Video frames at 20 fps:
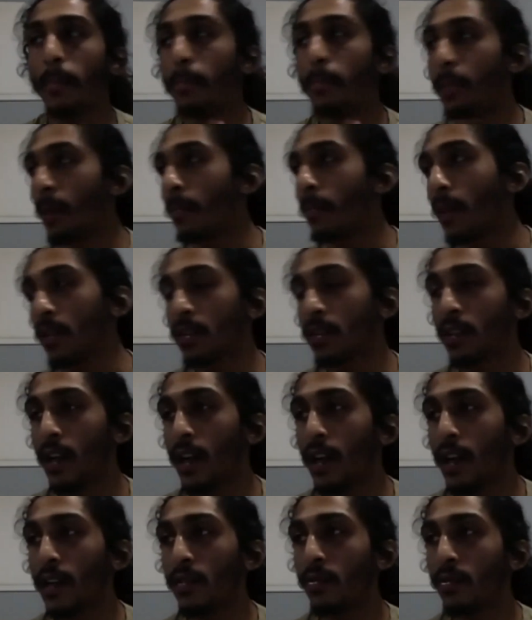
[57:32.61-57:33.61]
pick my
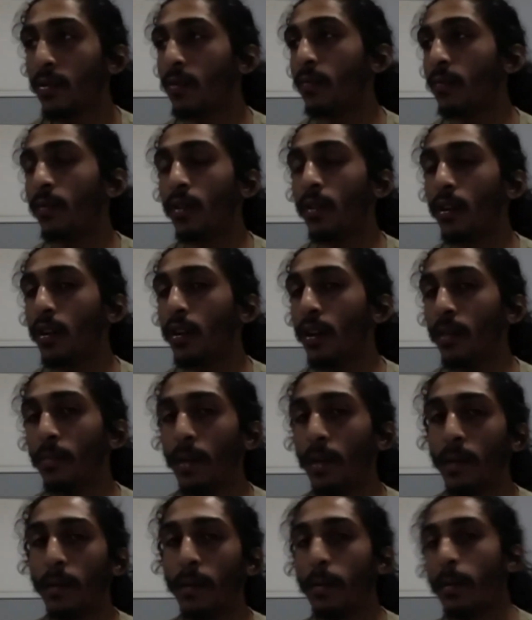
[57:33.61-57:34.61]
shots, throw one,
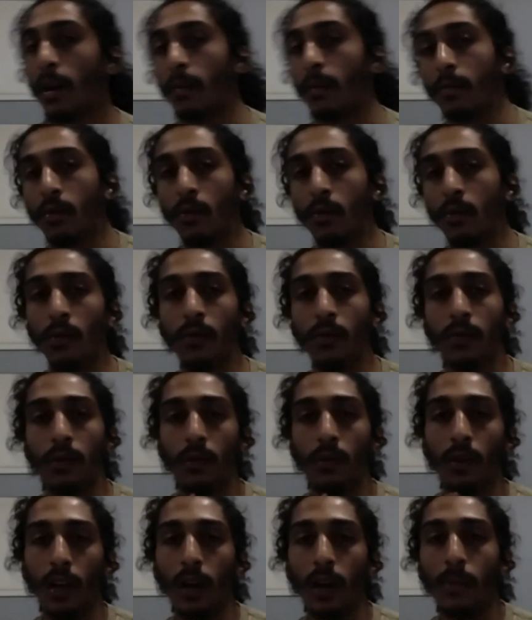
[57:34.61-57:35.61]
blah blah blah, move,
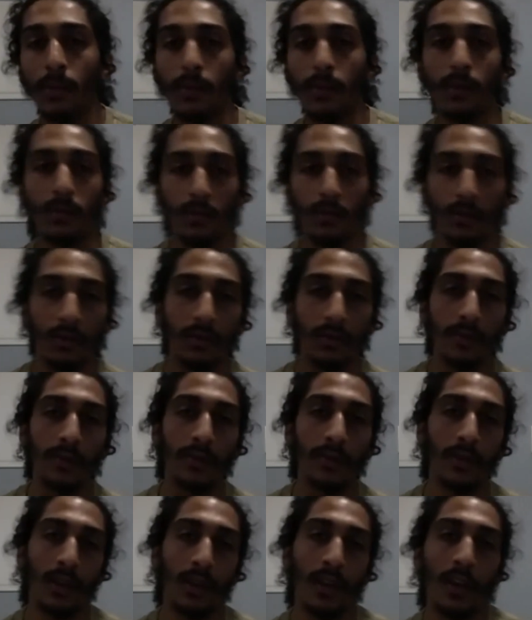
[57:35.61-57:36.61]
throw a couple, move.
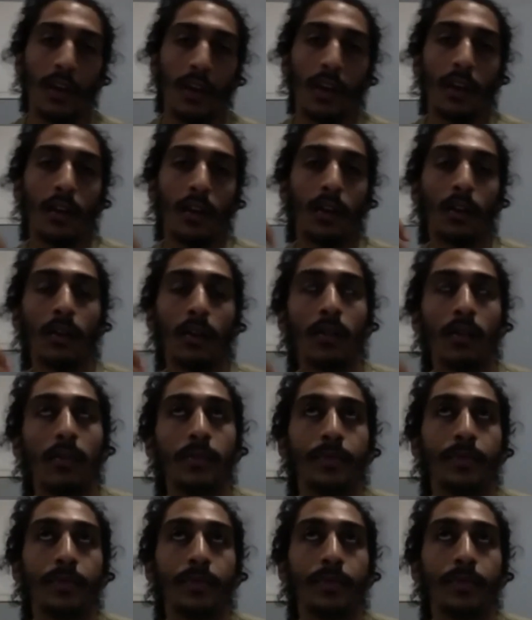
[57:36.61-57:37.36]
You know,